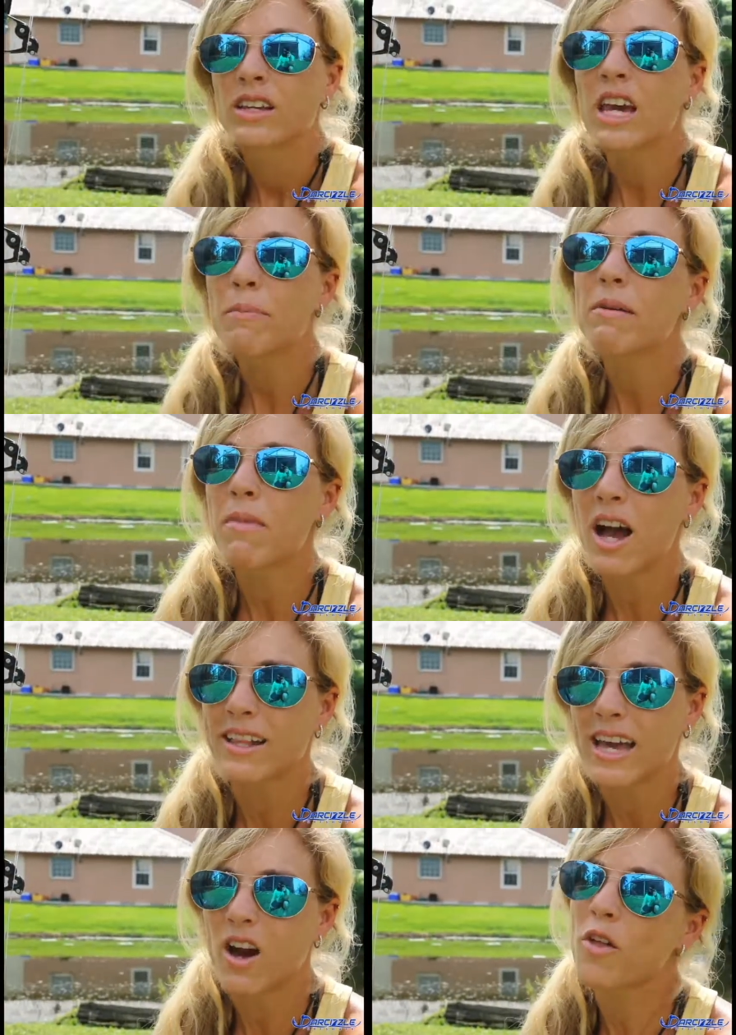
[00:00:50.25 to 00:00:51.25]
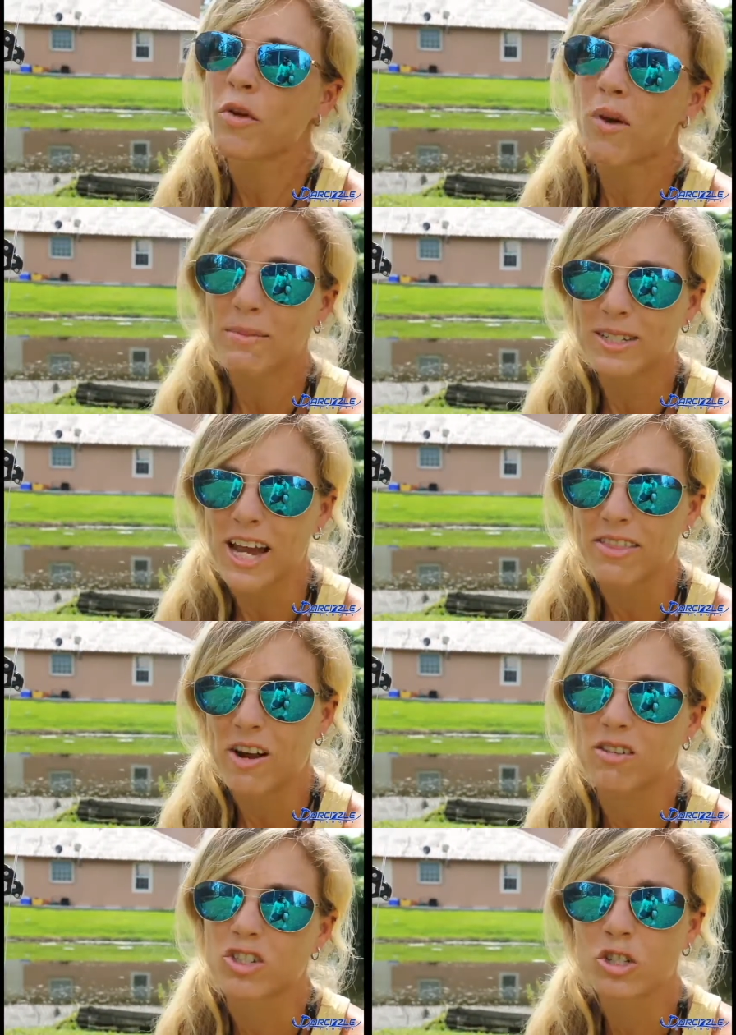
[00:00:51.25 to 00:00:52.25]
Keep in mind that on the website there
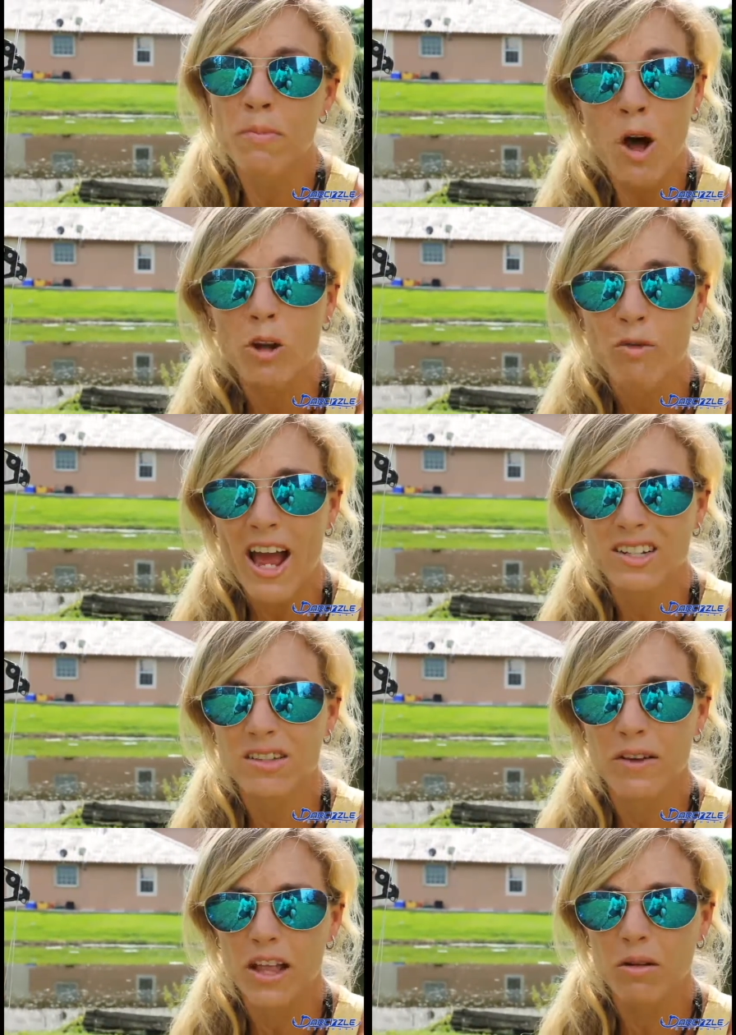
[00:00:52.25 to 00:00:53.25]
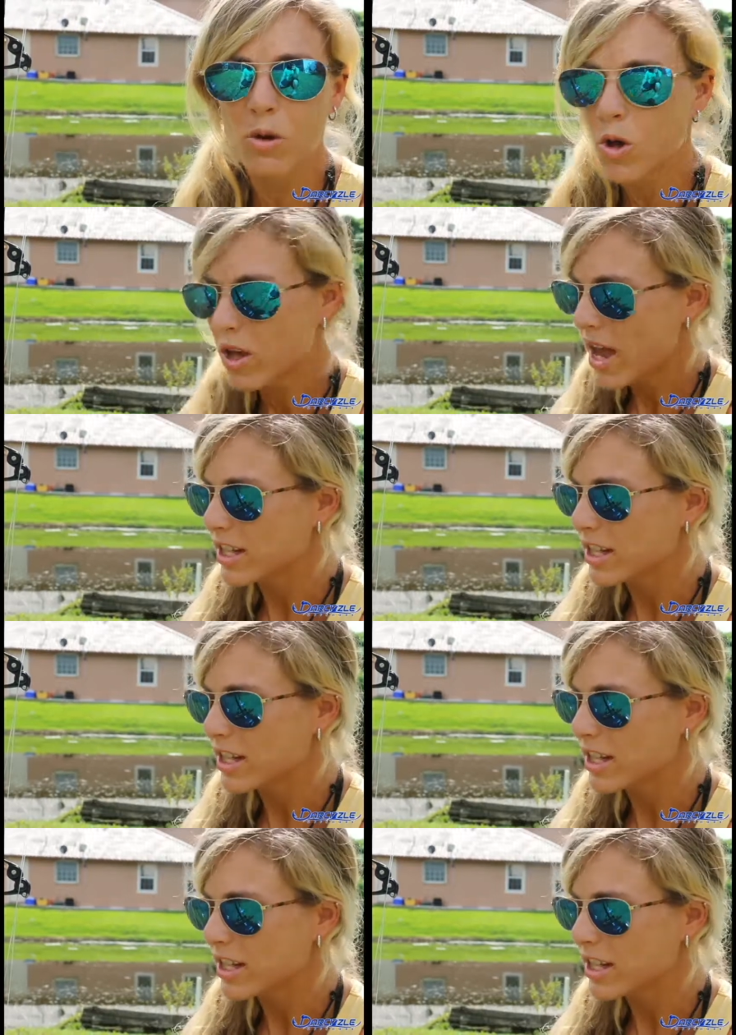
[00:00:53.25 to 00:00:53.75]
are smaller racks available